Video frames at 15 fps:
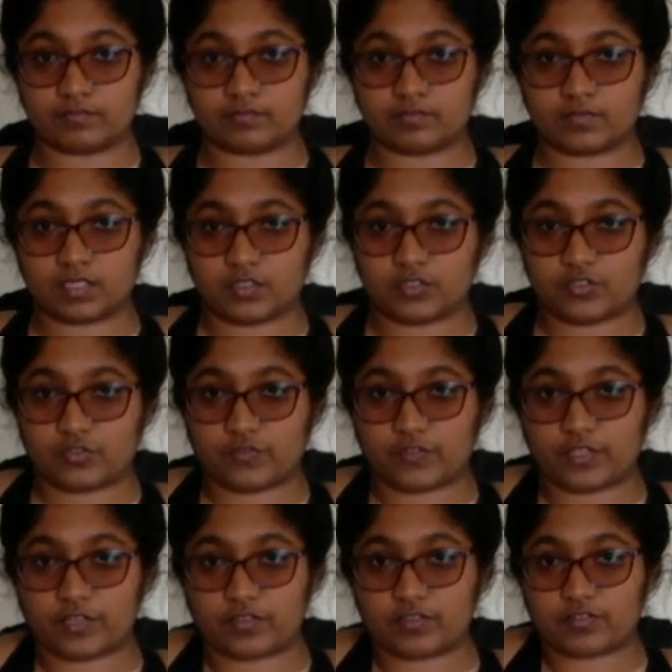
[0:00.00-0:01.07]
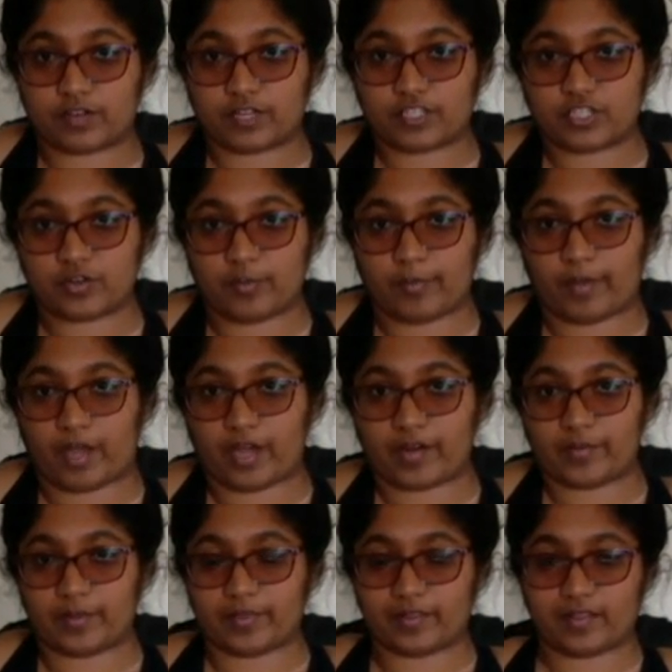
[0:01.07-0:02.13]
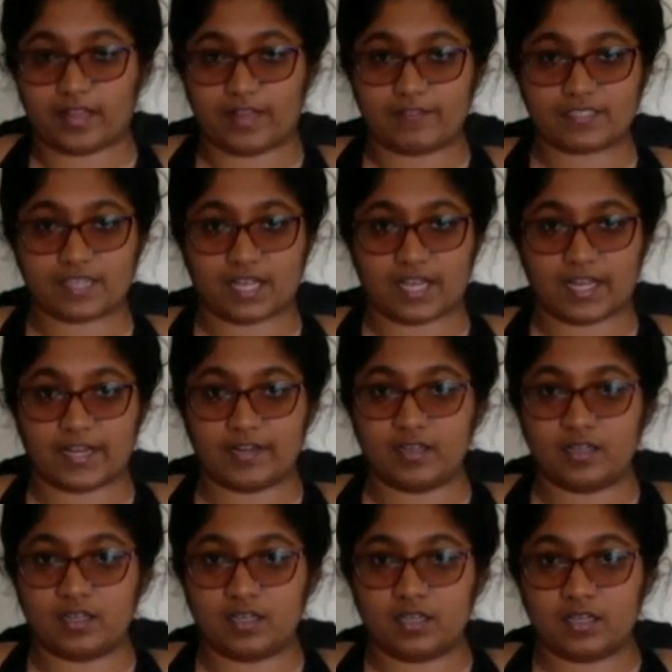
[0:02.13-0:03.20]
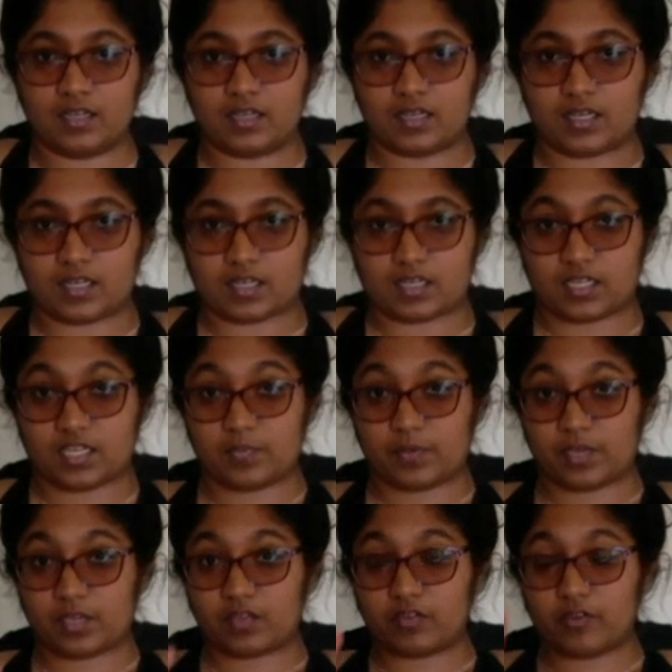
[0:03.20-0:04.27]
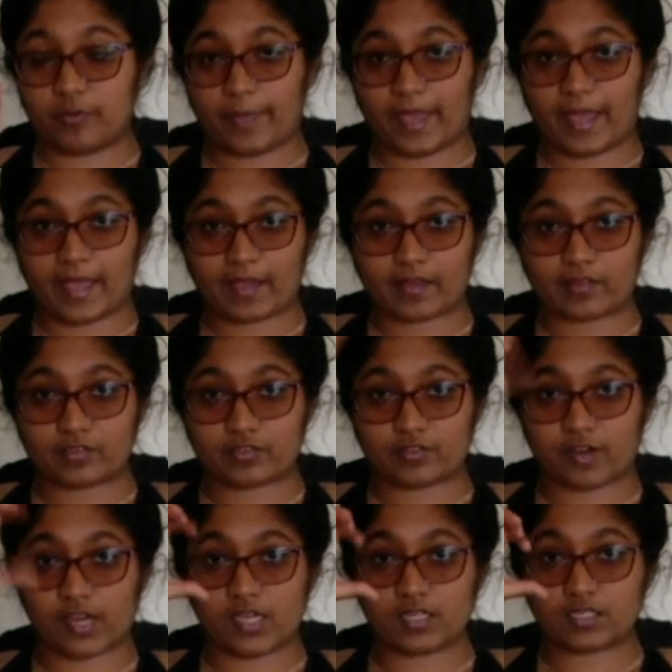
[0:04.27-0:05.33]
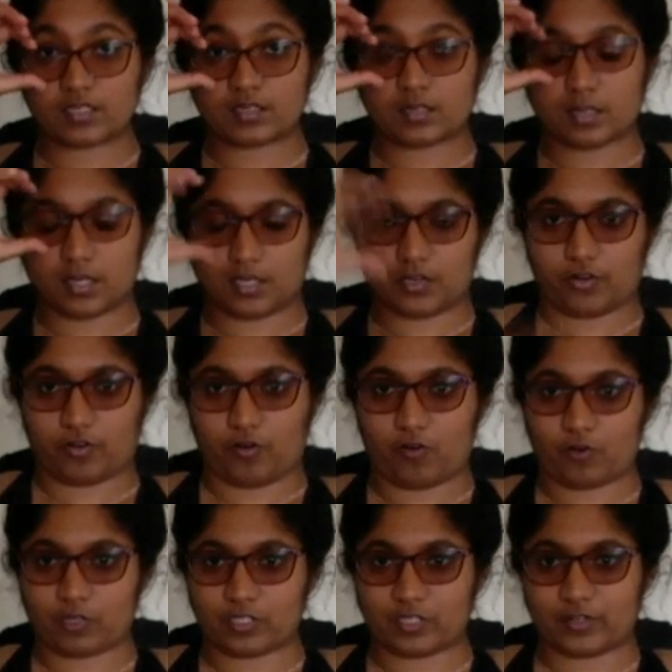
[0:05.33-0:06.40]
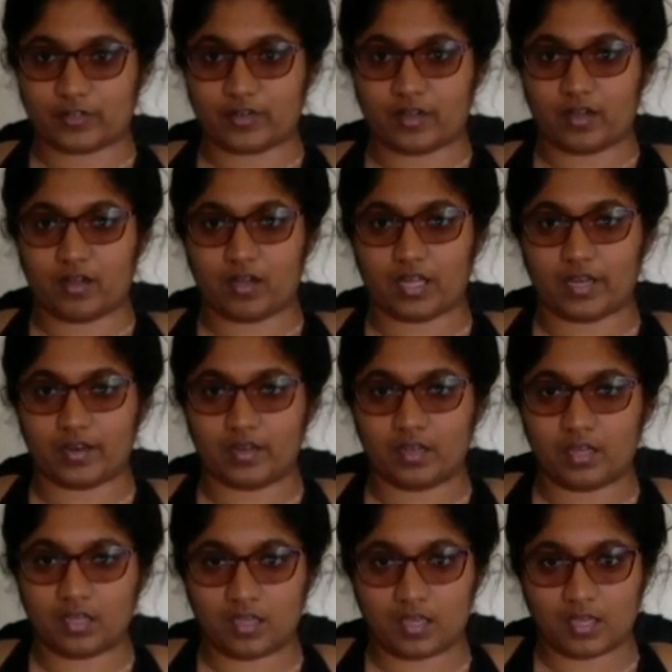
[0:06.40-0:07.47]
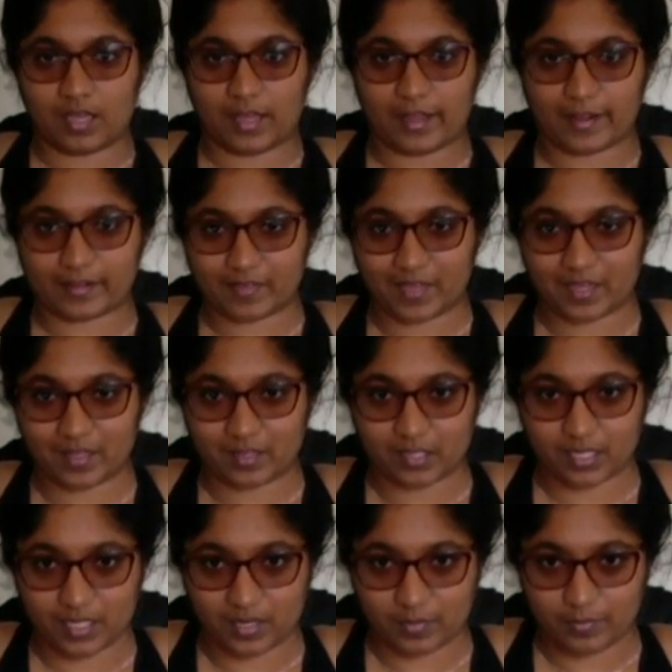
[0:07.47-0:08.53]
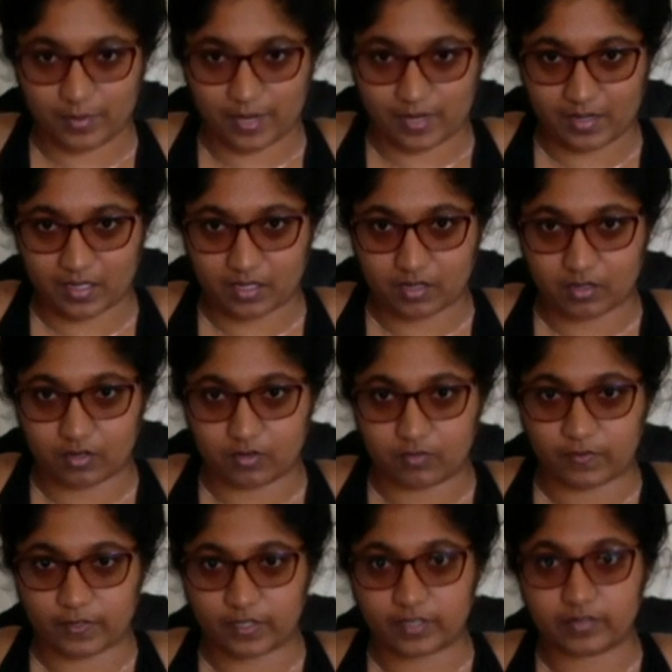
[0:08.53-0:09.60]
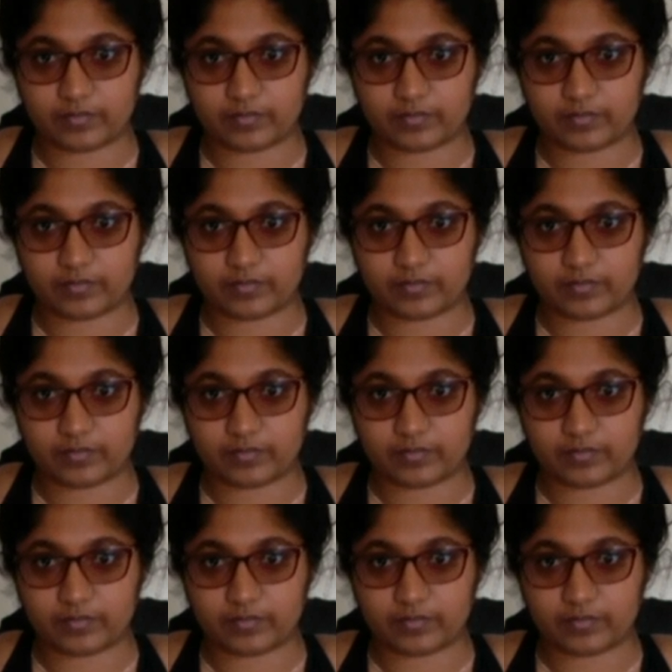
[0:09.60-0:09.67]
You should feel a stretch in your bottom on the left side, and keeping your back straight and your core turned on, exhaling and bending over